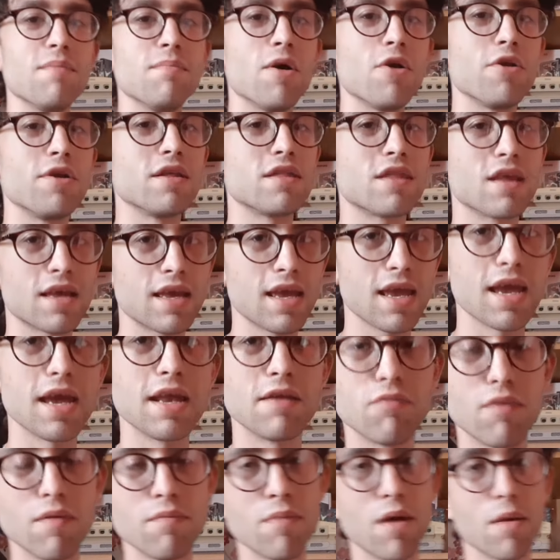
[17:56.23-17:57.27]
mode as a
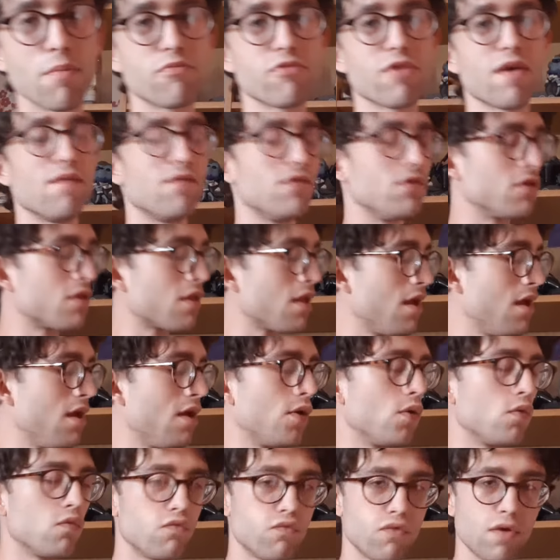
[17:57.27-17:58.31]
kid with my brothers.
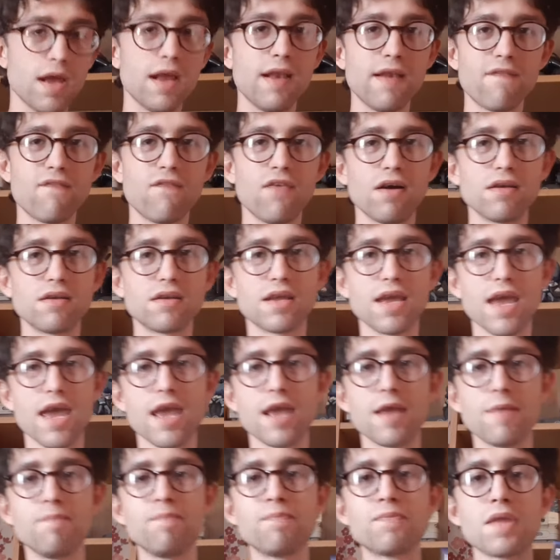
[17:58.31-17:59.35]
Really fun
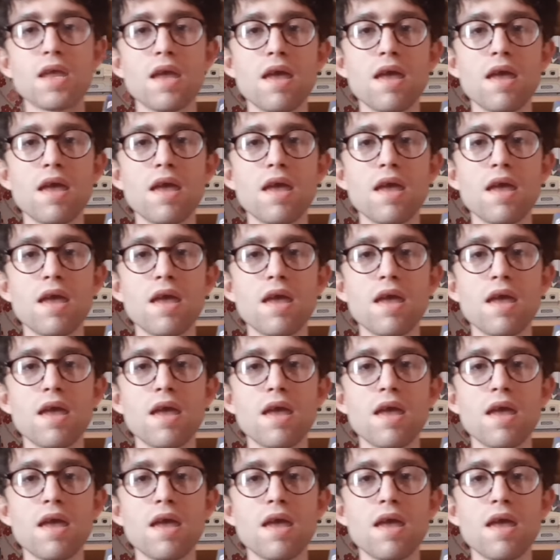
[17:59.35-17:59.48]
game.